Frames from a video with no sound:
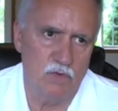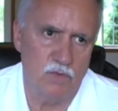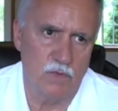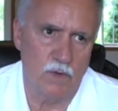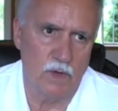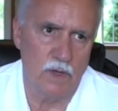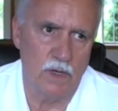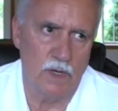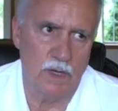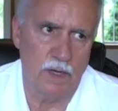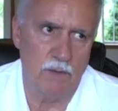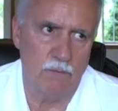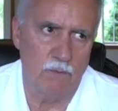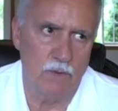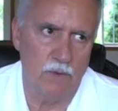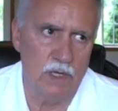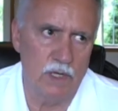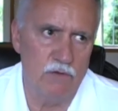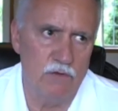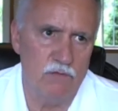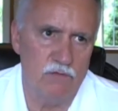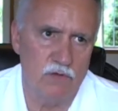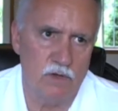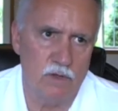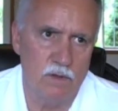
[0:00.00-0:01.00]
for any
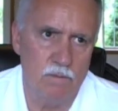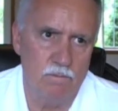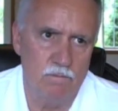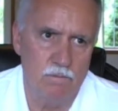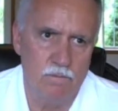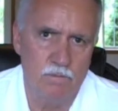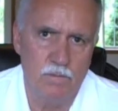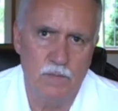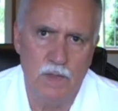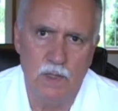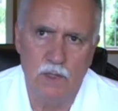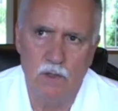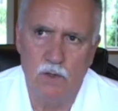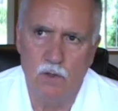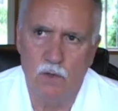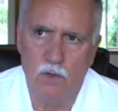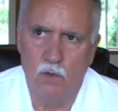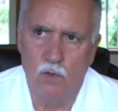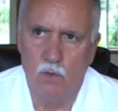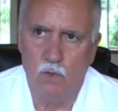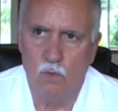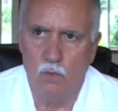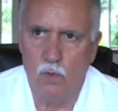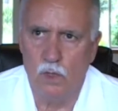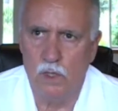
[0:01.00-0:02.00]
reason,
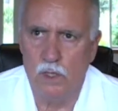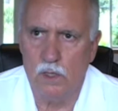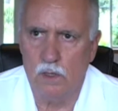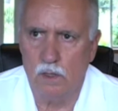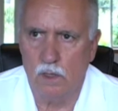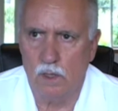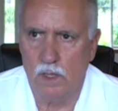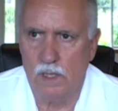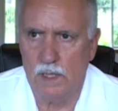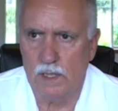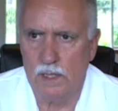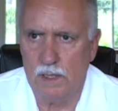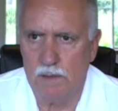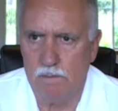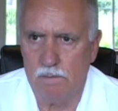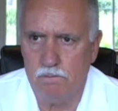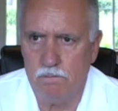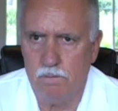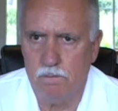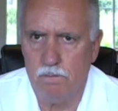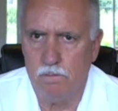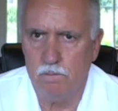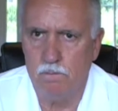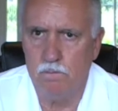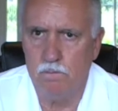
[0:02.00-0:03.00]
we'll